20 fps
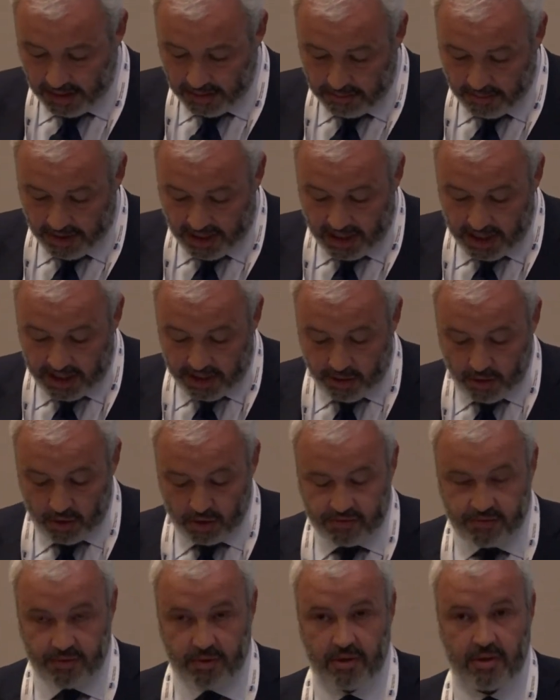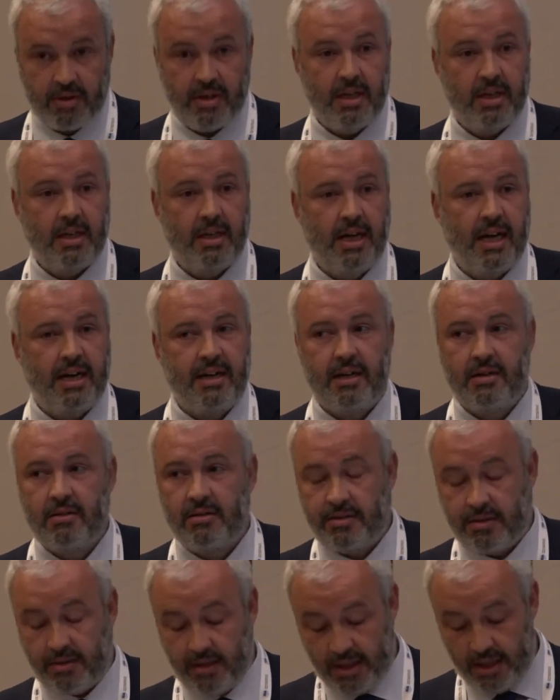mainly used for
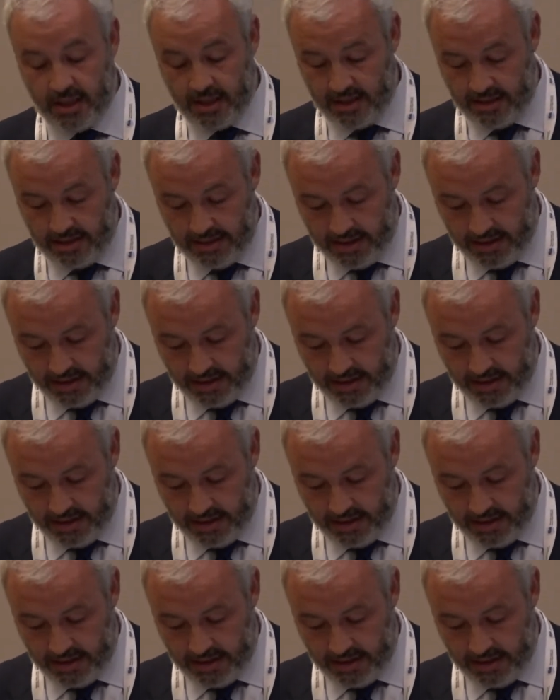agricultural